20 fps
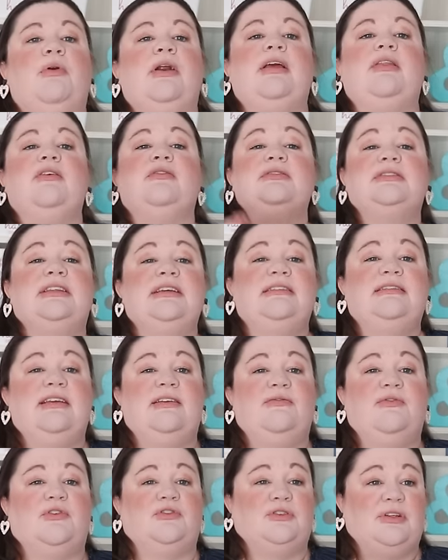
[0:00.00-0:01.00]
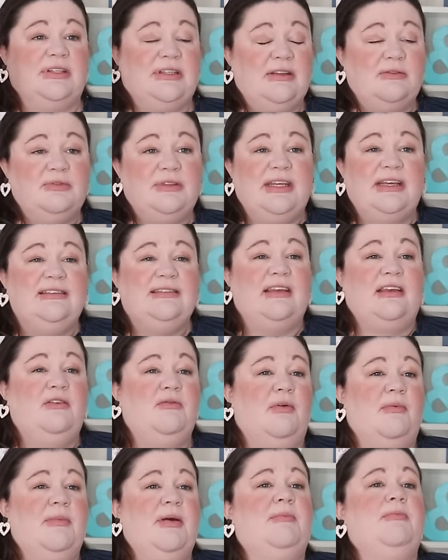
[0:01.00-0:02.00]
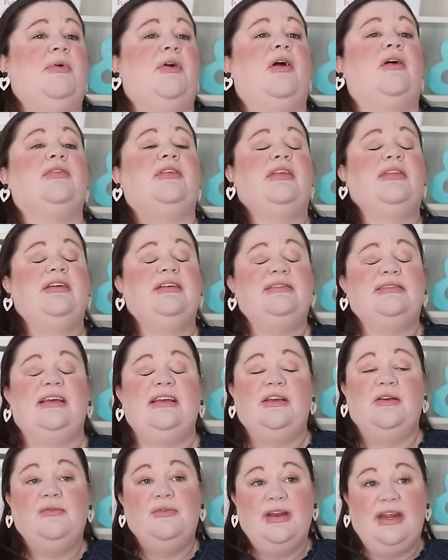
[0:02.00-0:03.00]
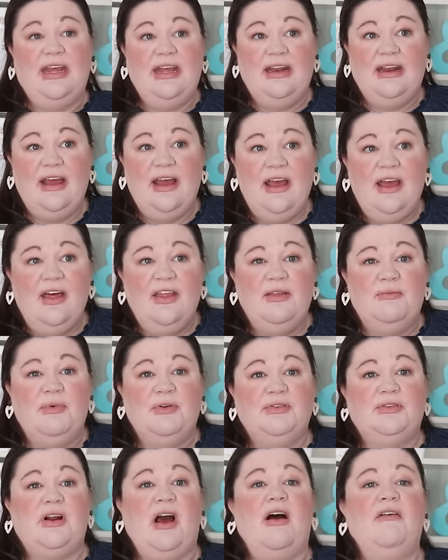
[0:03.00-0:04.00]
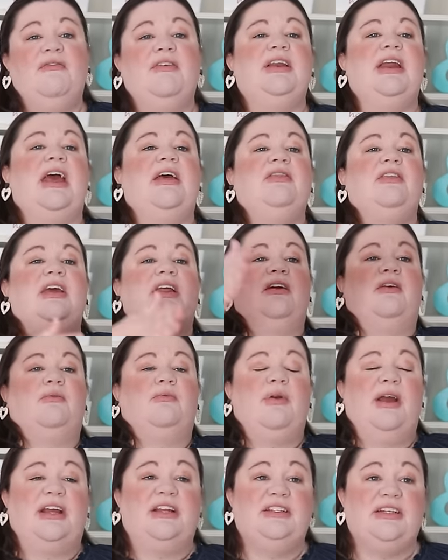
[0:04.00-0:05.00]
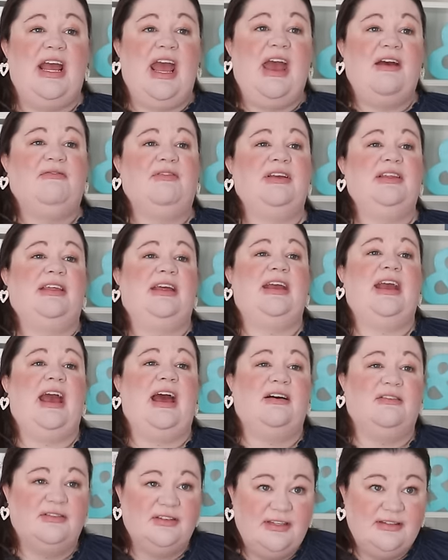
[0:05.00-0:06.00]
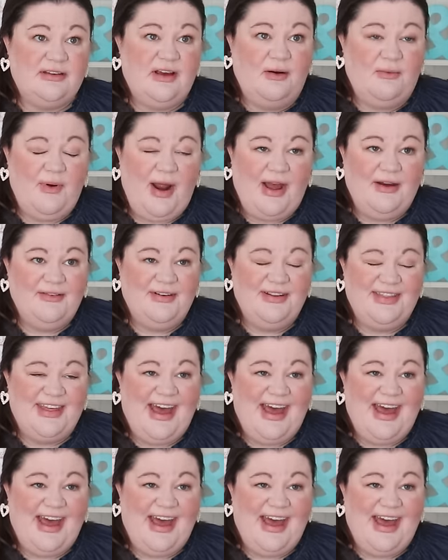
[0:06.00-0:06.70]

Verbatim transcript: Bring those things in first, because those things that you remember are the things that you need the most often, and then arrange everything else around